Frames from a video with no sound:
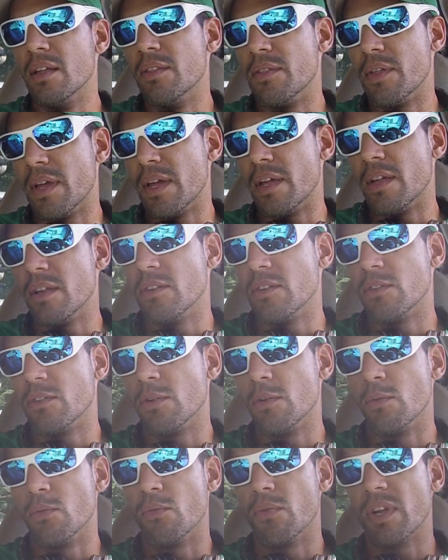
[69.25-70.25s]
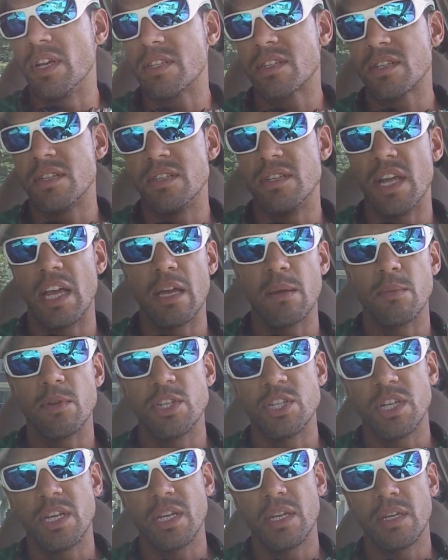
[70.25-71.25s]
than to risk
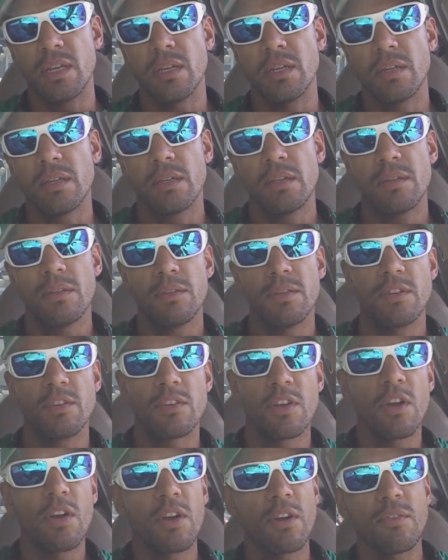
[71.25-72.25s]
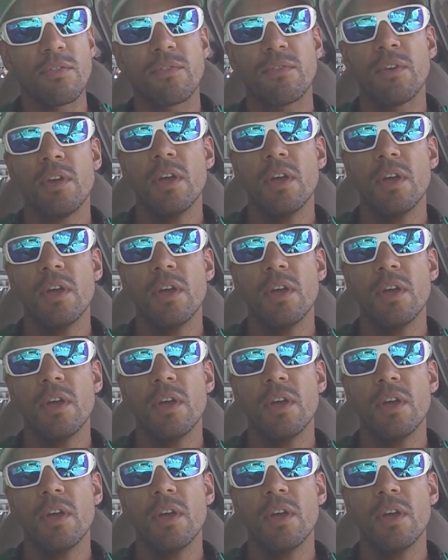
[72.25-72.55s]
damaging the turf